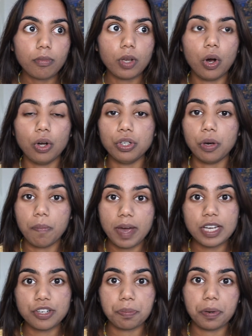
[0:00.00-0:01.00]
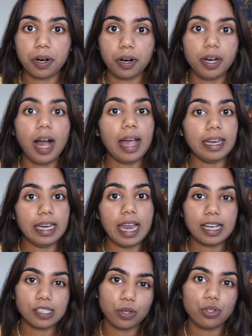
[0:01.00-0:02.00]
on your major part and
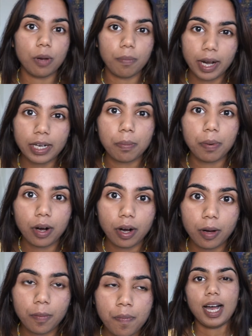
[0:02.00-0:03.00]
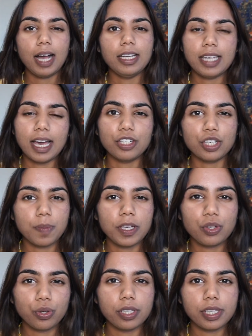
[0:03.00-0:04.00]
less on your minor part. And yeah, just make
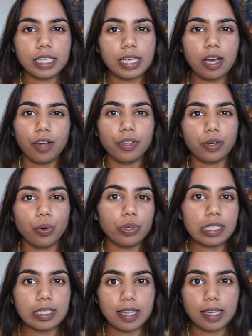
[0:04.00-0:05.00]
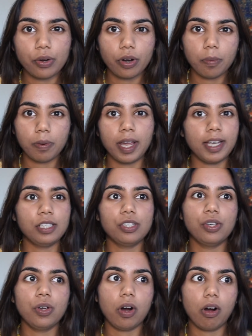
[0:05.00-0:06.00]
sure that the other courses that you're applying
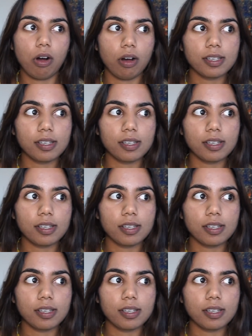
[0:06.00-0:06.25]
to are